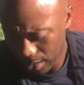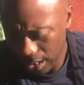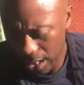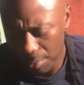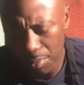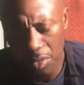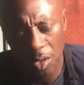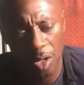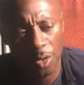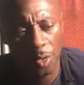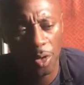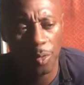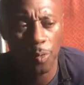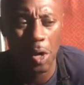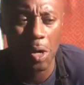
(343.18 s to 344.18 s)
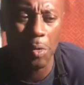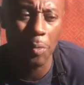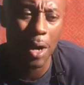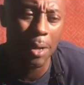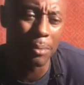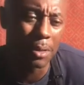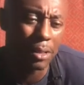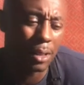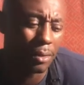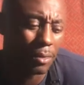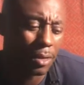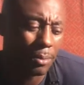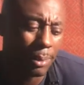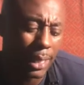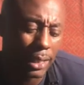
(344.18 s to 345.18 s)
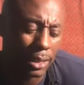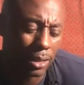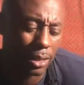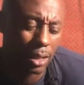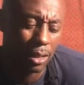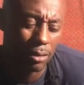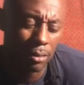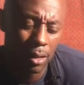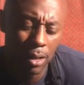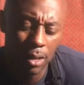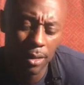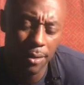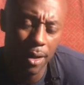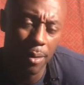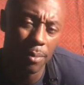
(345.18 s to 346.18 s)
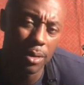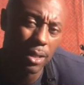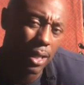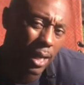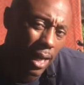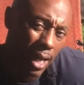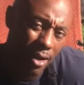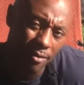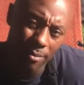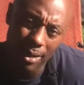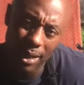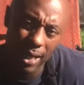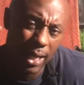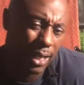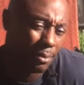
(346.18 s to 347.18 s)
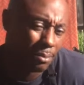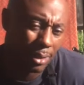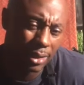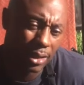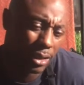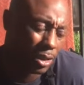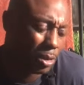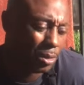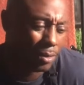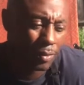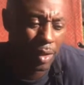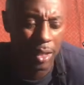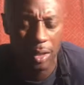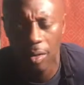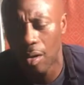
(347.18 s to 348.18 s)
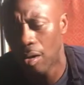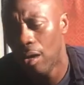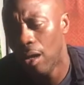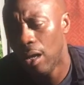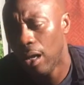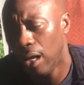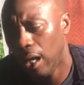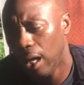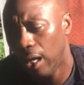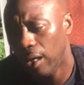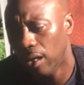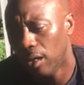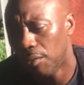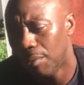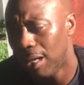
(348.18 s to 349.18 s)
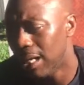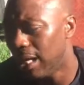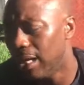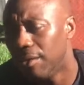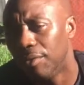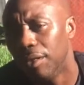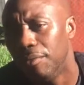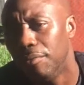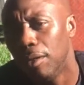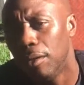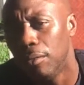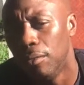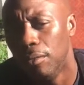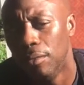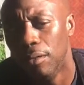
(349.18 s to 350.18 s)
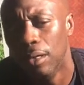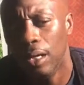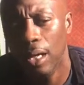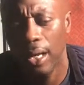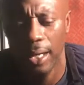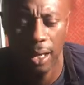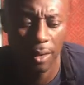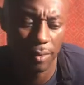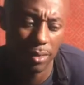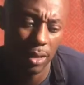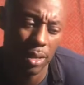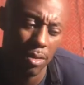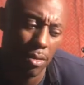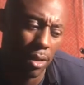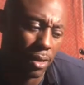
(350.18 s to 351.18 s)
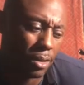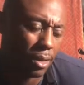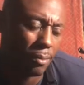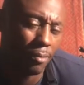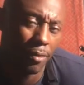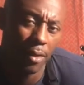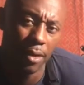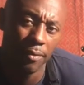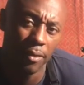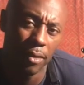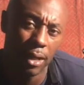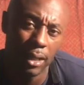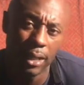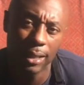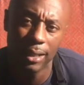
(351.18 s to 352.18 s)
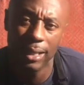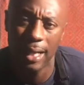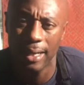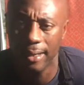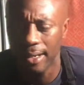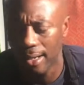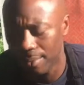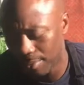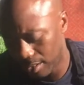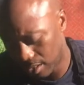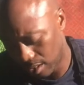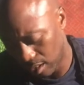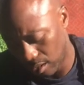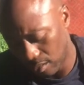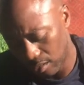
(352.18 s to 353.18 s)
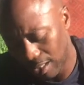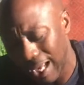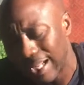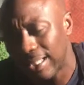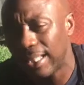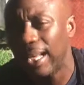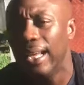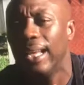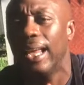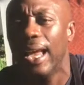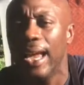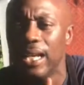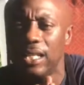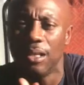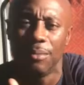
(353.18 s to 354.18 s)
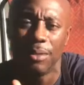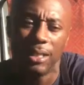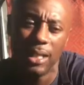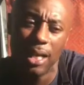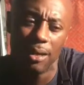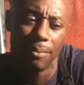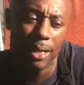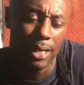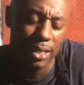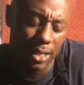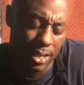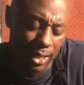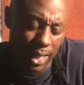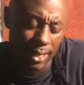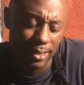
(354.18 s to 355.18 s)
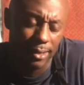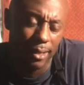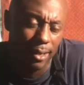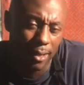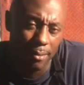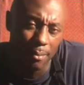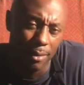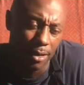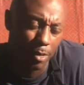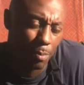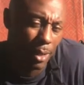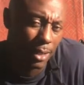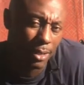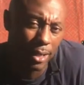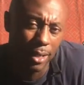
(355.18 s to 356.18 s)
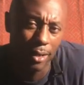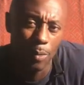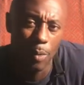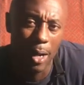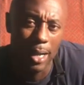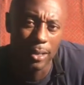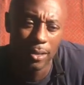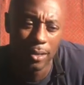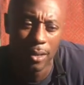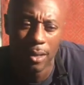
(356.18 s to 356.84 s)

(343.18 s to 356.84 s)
and I'm gonna start doing round robin stuff too, man. Just numbers that I have in my head, I might just shoot a video, and uh, you may not ever even know and all of a sudden you get something free if you that lucky guy to comment. So you gotta stay engaged on my channel, man. You just can't sit here and be a spectator and watch.